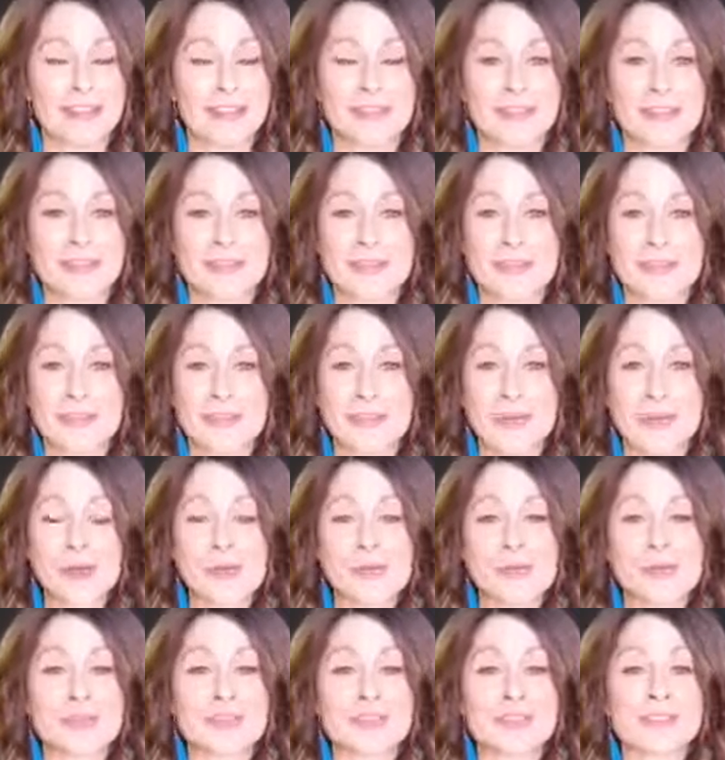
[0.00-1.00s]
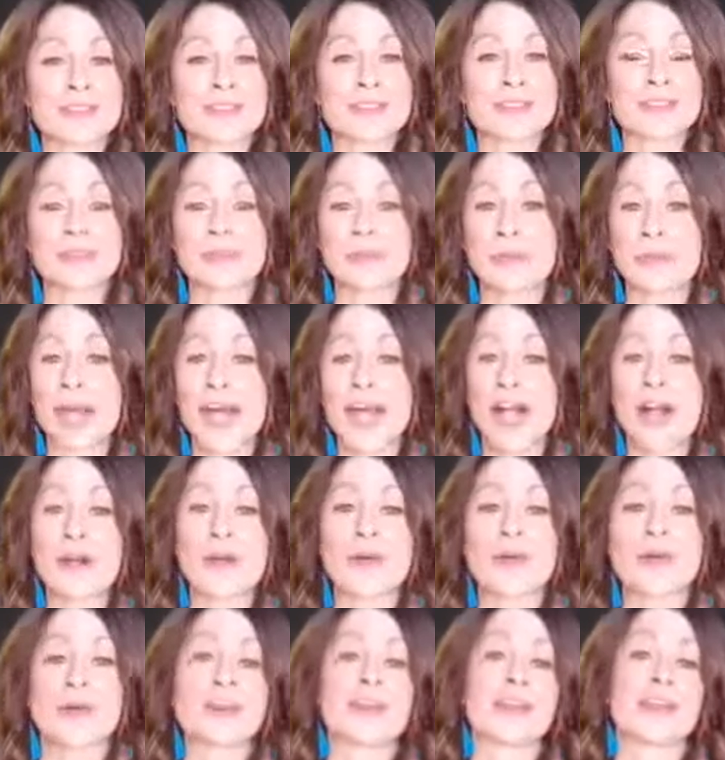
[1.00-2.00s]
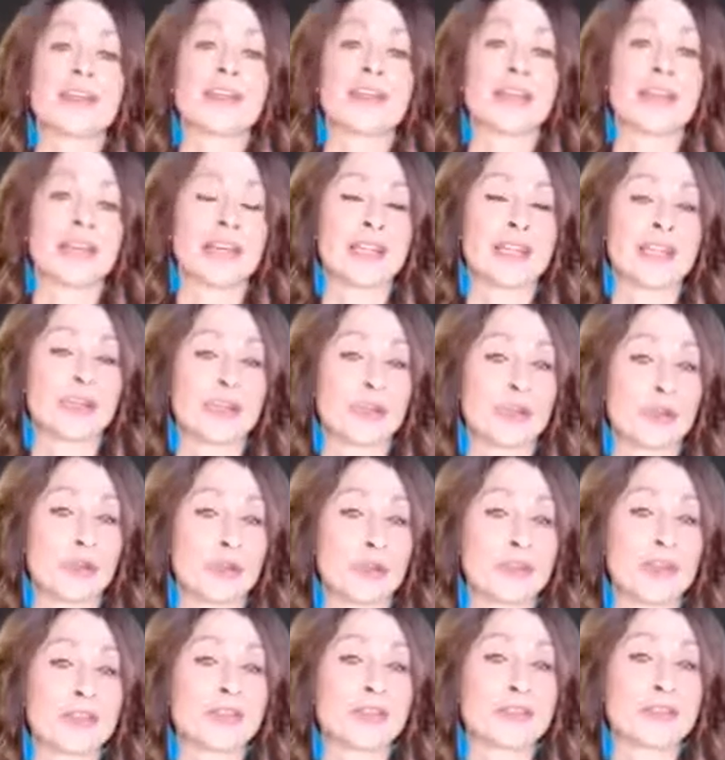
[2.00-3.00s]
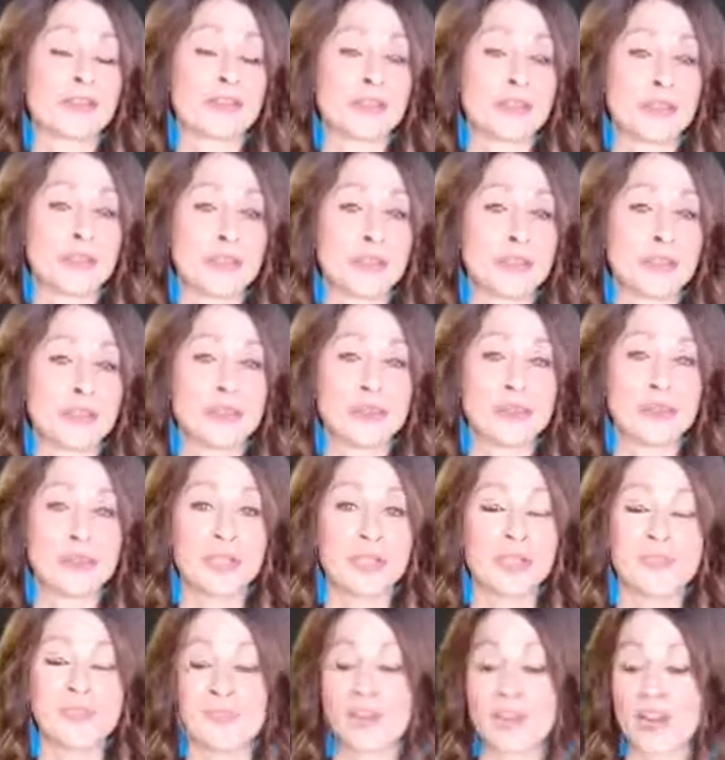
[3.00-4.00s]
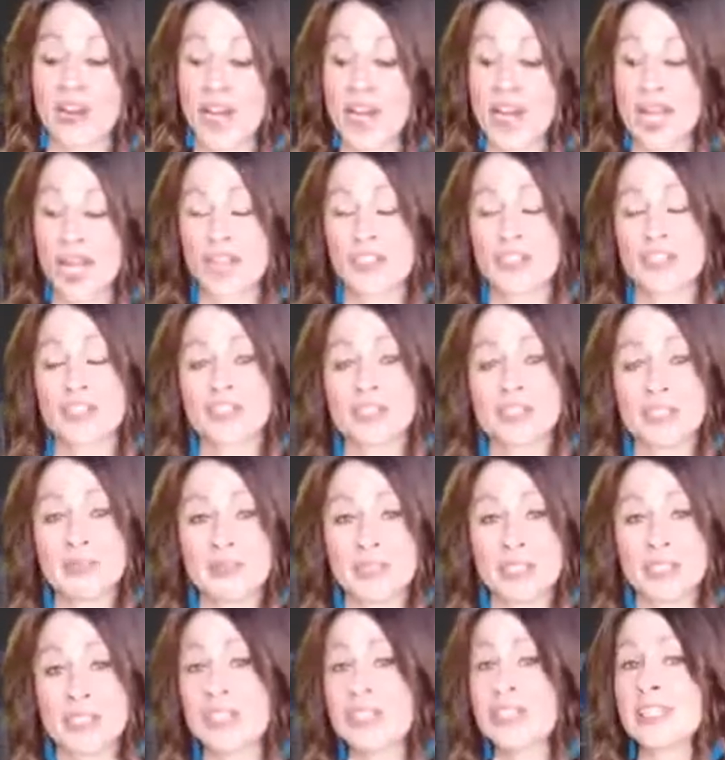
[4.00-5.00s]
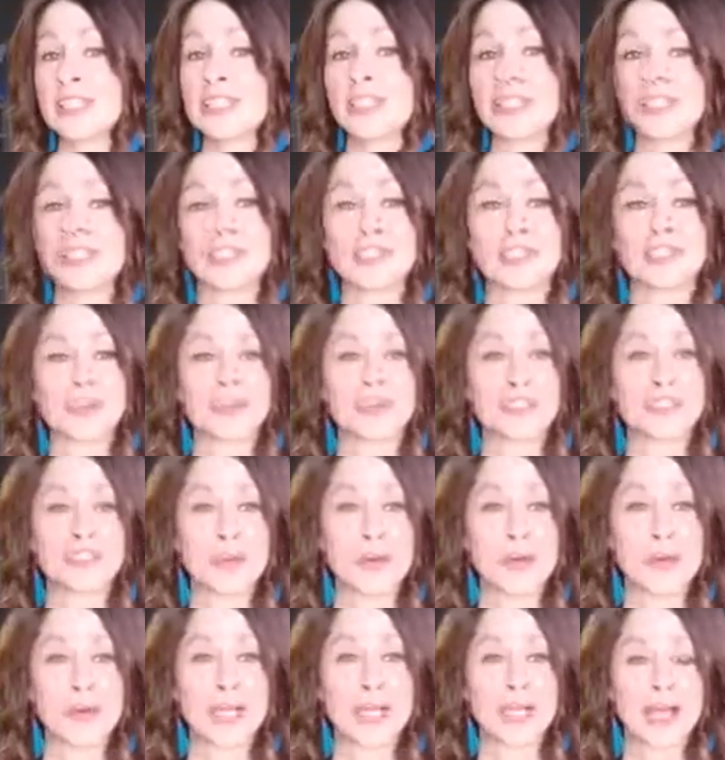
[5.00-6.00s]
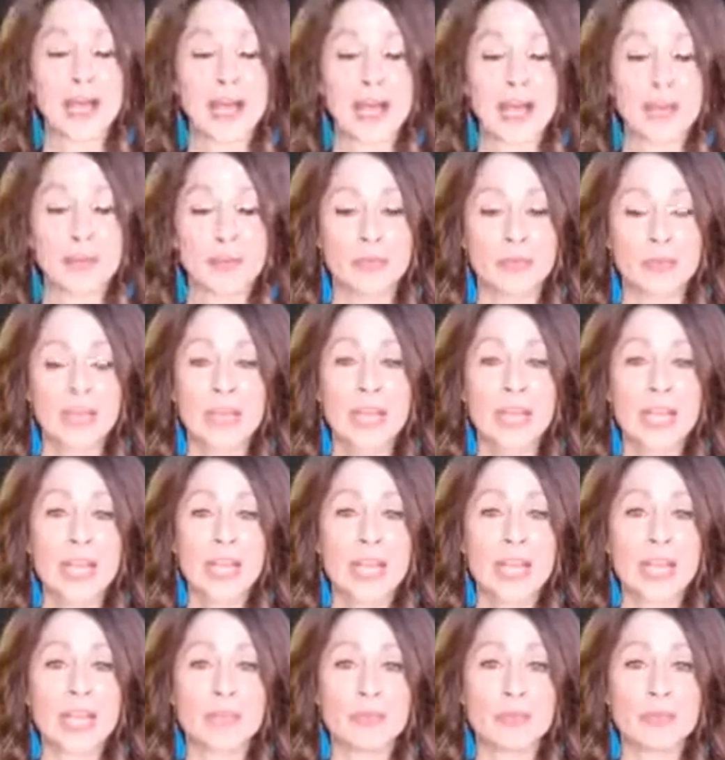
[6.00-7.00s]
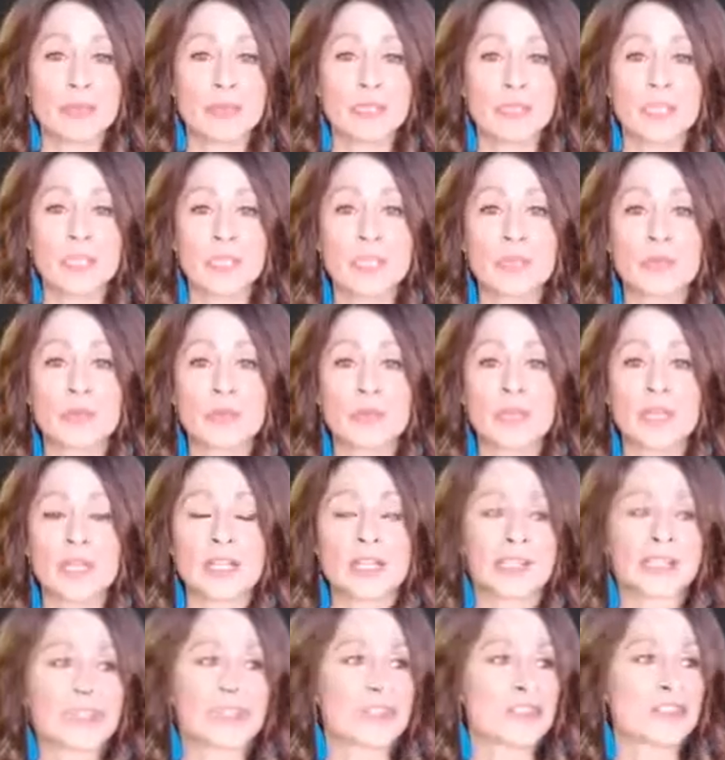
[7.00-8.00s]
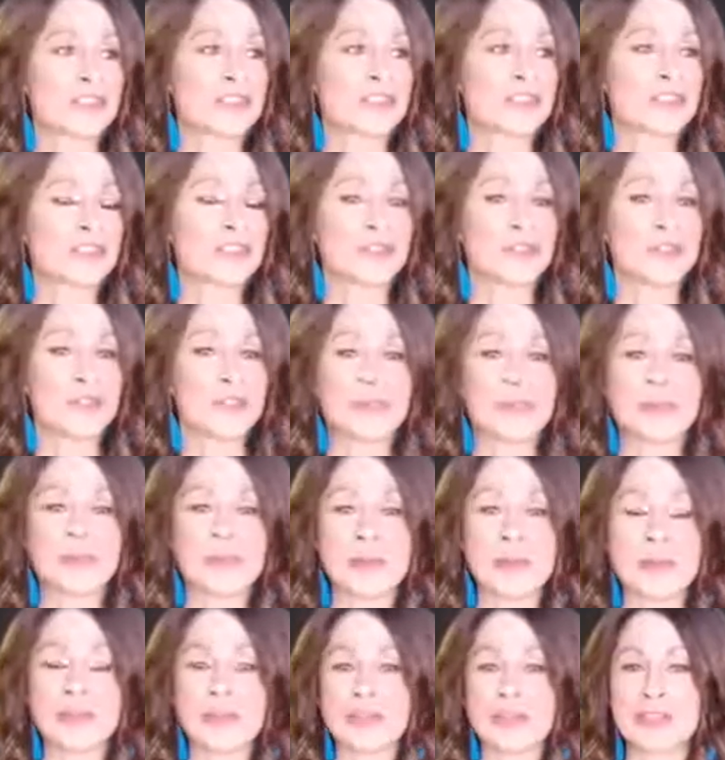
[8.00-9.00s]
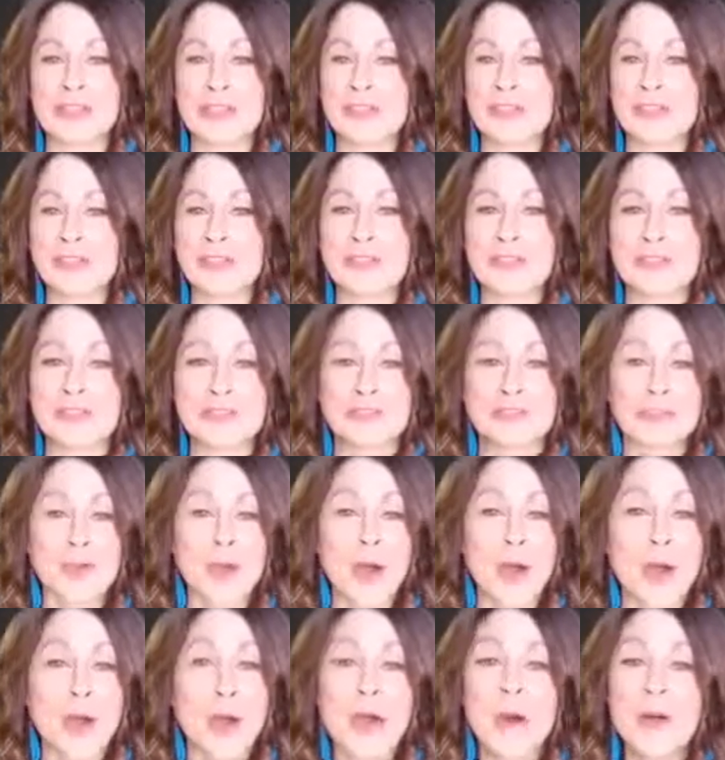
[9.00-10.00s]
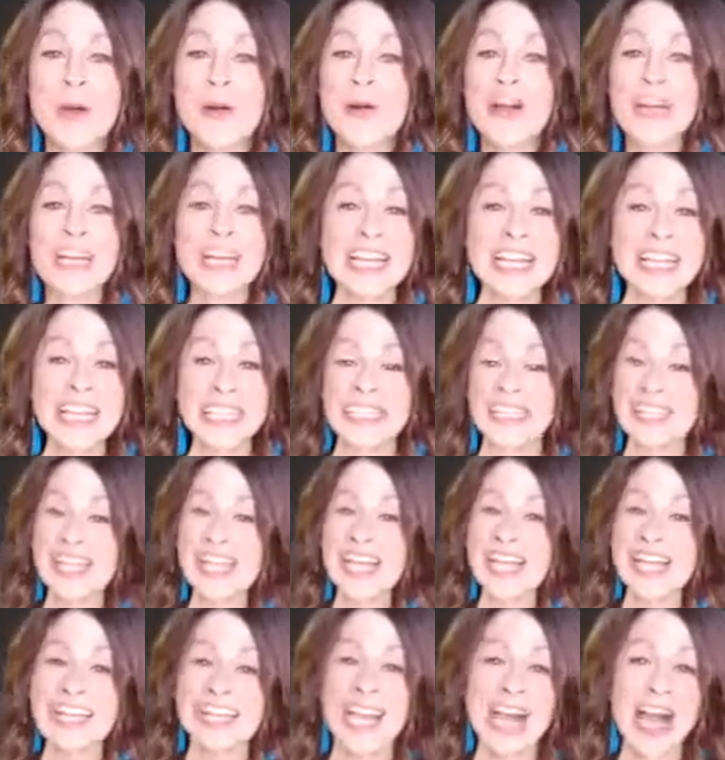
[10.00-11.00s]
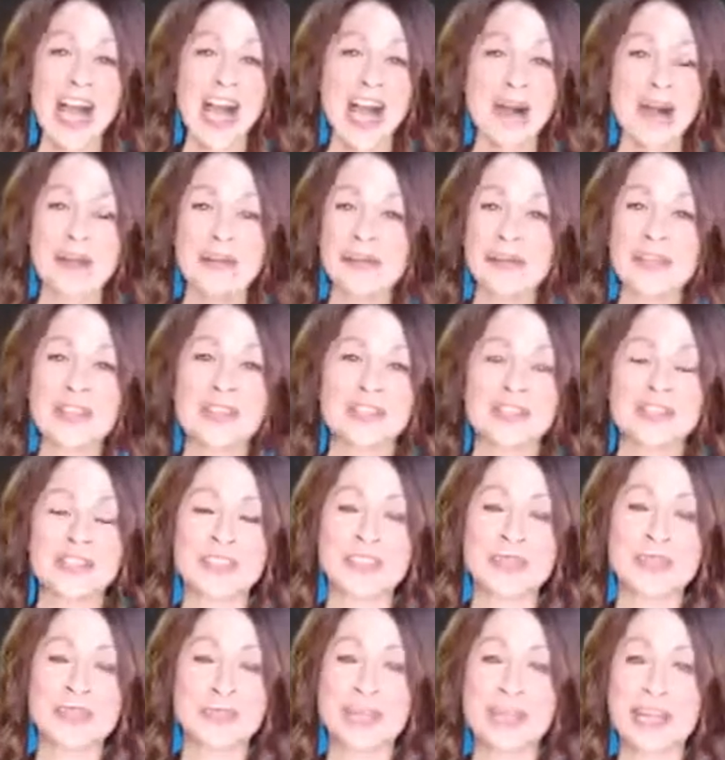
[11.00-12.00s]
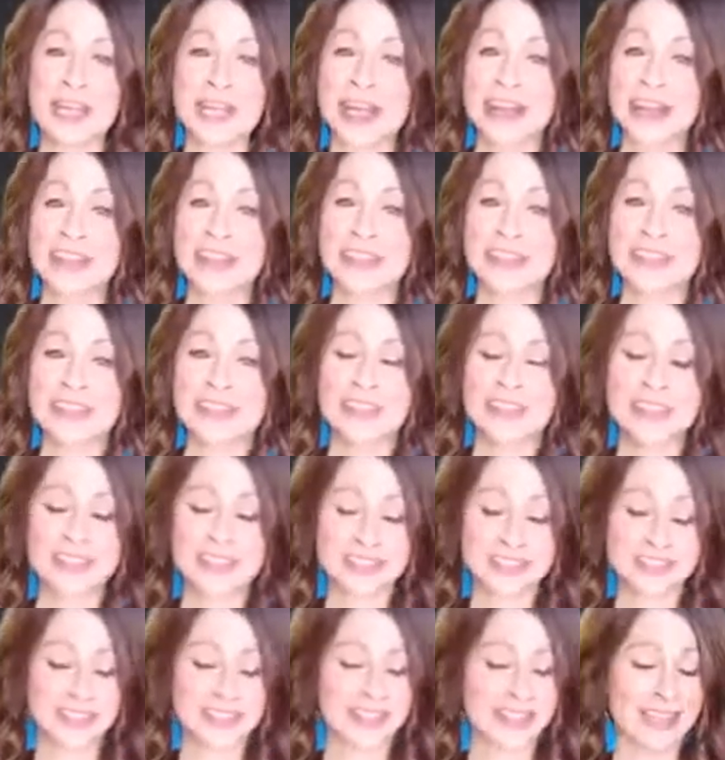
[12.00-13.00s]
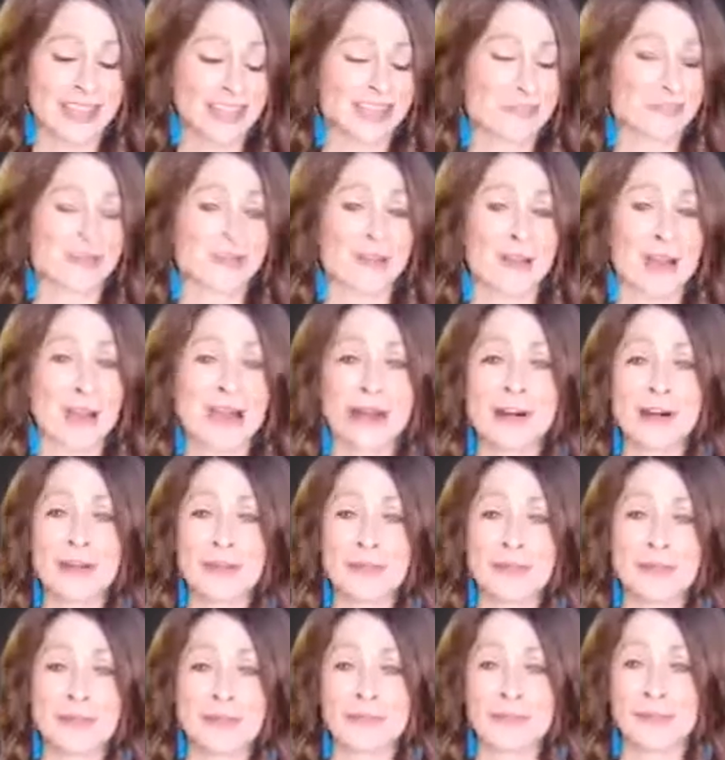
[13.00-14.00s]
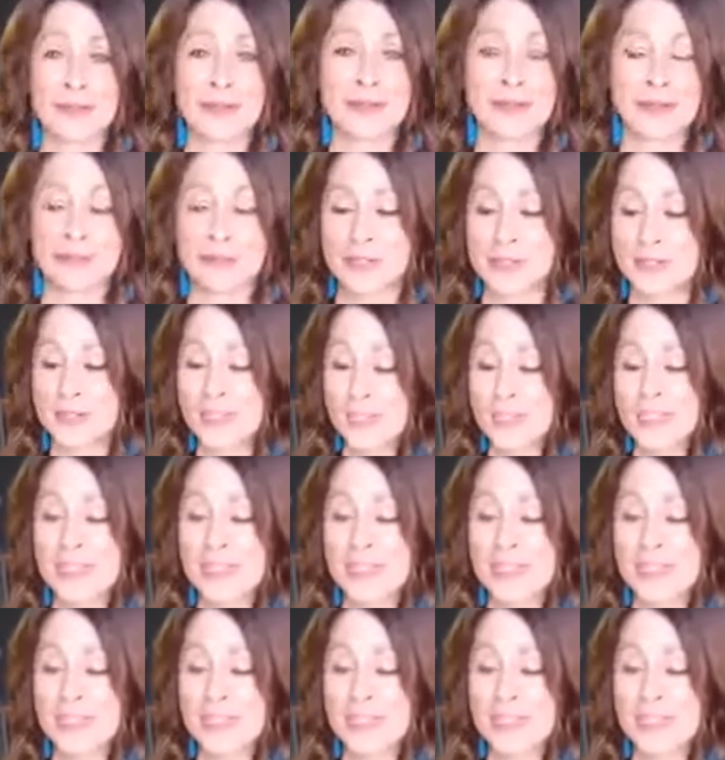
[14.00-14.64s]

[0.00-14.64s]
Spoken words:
the potency and the power and the bravery that you be for actually being here and showing up and being willing to do something so like out of this reality's like realm of normal.